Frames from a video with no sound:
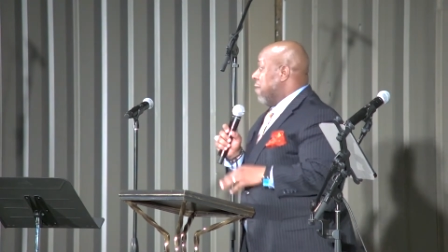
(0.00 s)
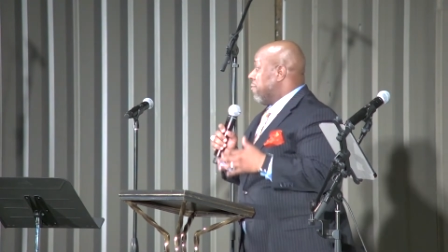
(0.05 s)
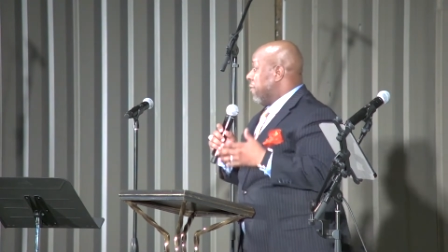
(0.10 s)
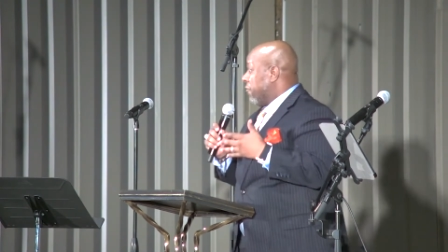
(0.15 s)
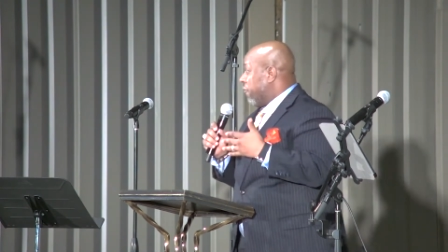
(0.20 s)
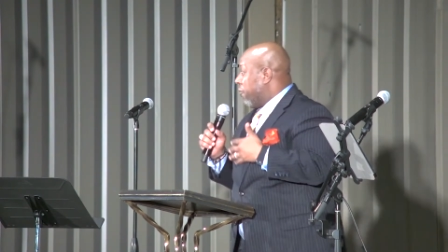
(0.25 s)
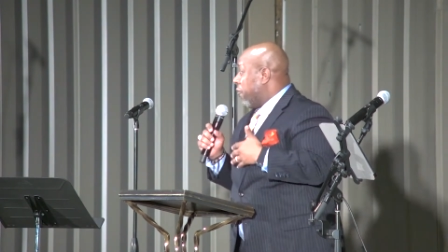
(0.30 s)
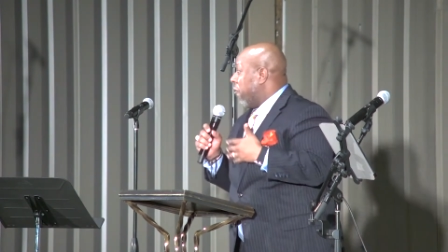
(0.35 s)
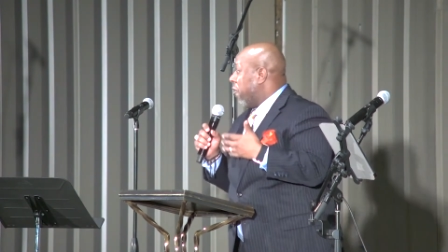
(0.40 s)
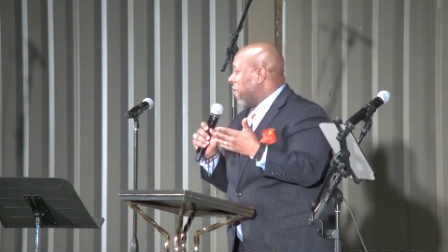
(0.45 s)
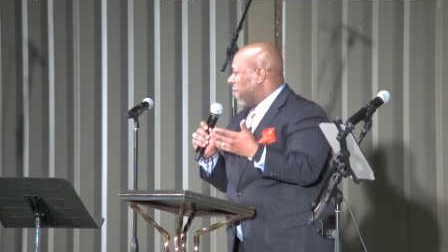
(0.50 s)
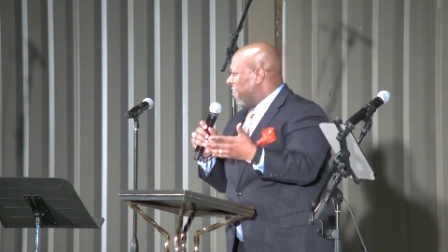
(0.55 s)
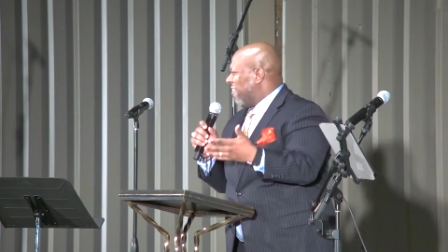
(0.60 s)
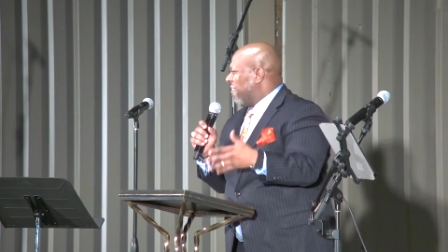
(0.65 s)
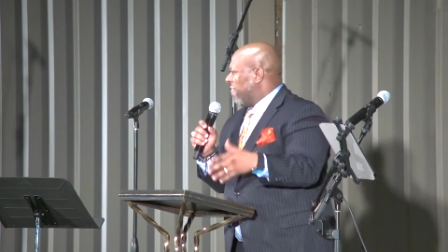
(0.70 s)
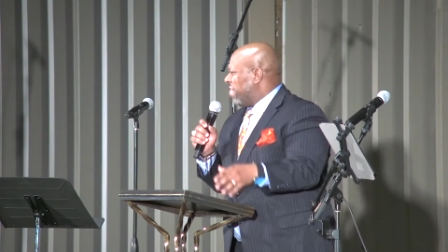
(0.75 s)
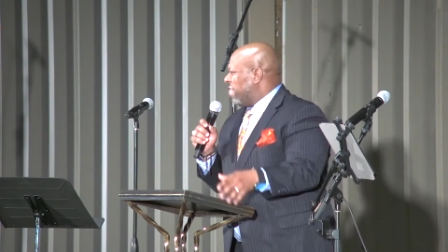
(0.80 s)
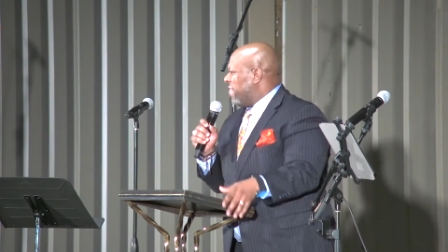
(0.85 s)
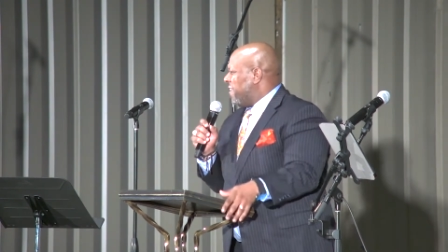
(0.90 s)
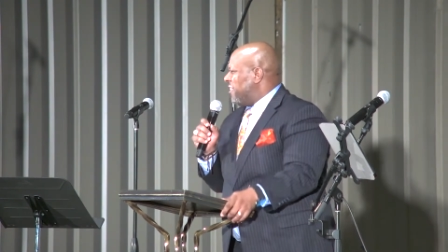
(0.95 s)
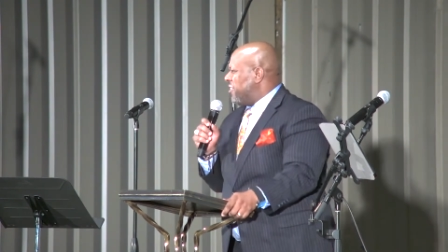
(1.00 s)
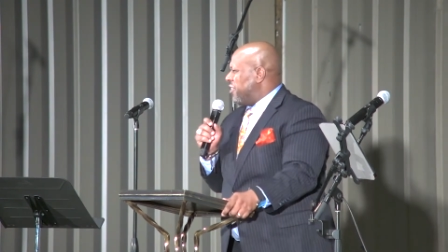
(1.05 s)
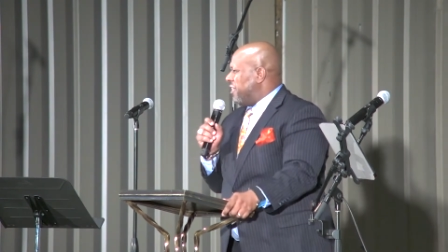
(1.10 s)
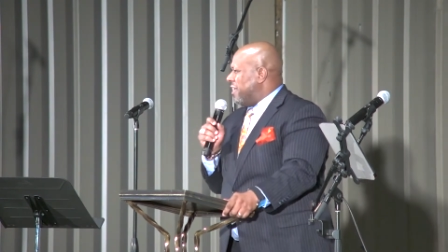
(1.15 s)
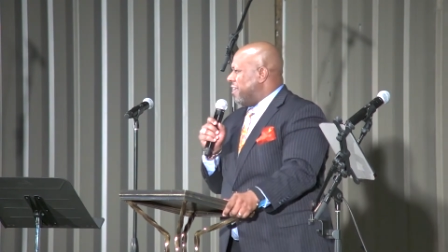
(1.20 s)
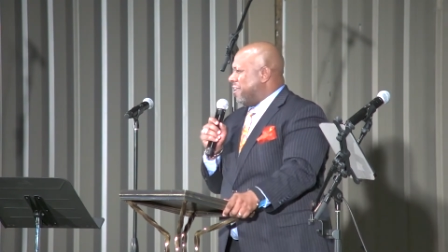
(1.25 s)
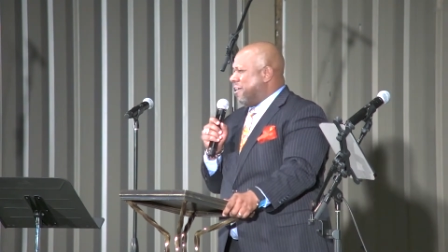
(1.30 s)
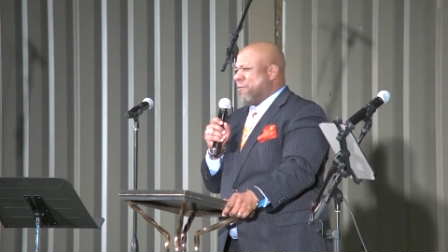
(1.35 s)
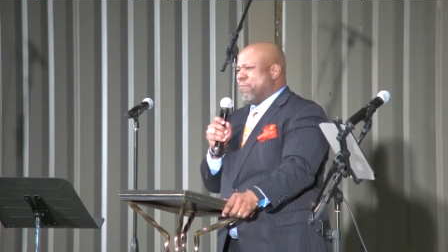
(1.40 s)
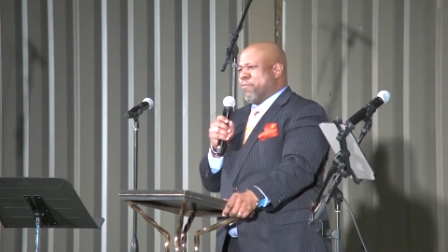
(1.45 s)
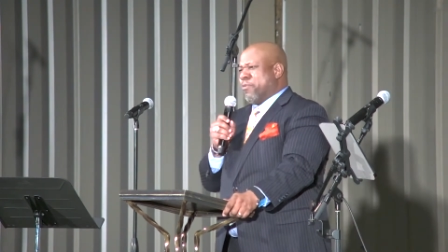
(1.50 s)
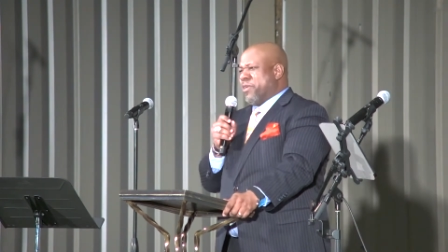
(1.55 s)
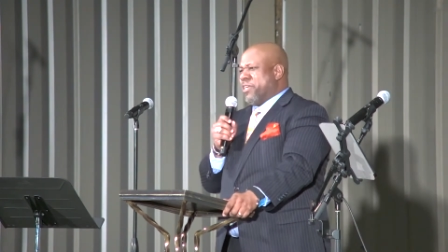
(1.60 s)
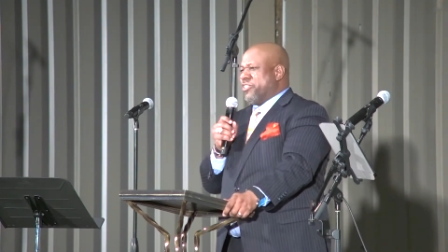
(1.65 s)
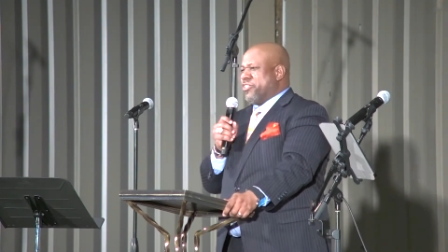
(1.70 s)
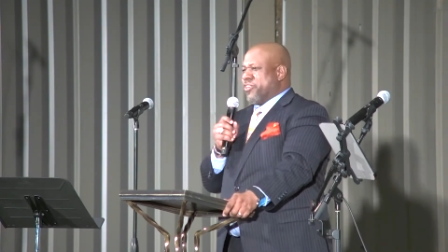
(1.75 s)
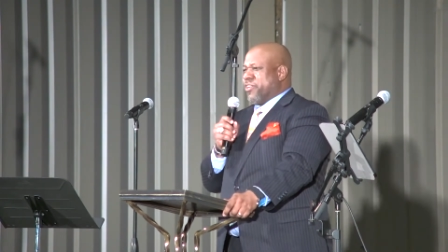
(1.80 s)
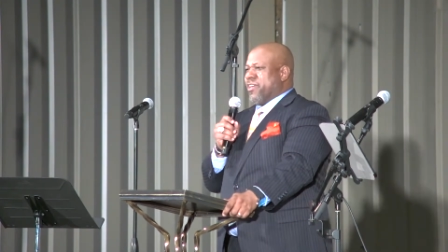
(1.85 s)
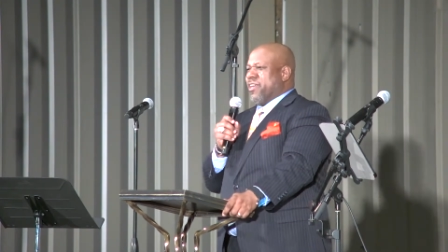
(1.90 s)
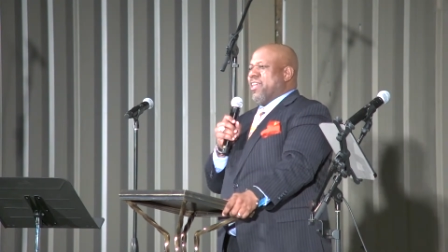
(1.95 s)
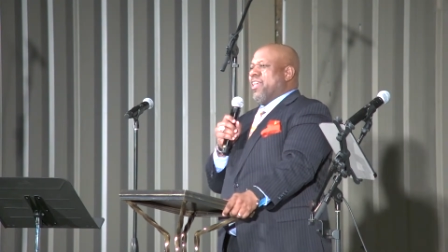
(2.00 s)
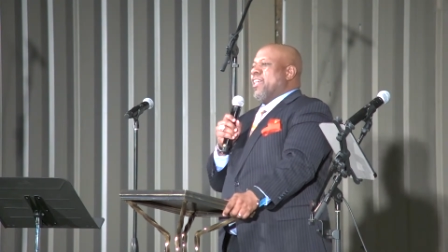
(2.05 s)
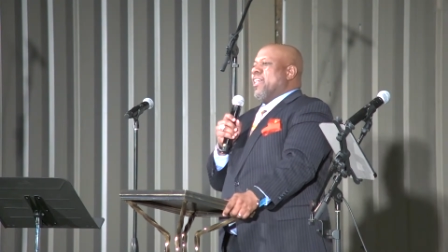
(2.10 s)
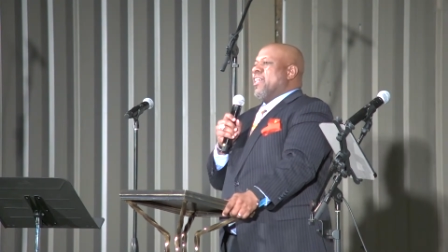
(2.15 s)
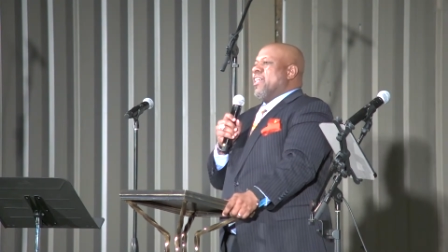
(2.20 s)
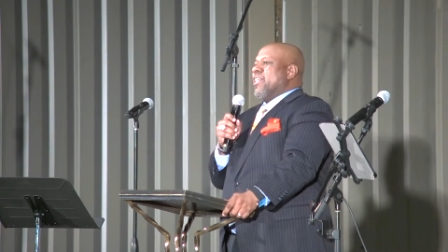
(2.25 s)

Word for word: and before an officiant, a preacher,